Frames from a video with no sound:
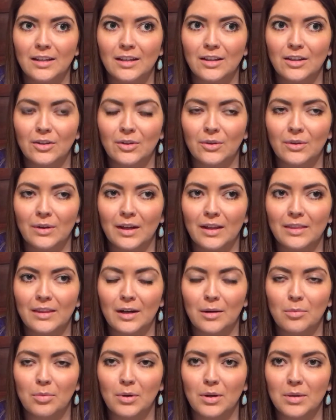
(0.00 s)
you know, at
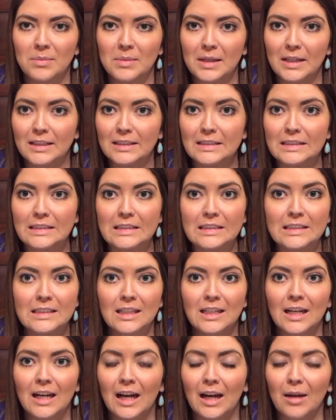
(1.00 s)
that appointment,
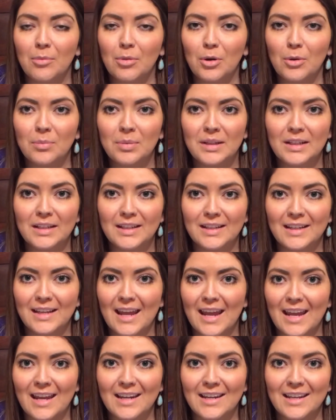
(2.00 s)
I'm hoping to hit
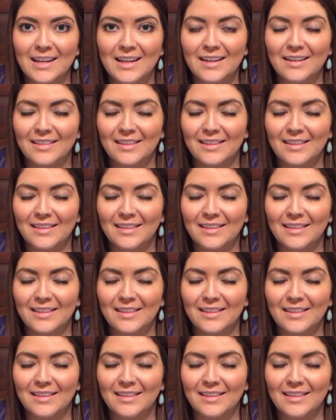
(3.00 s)
80,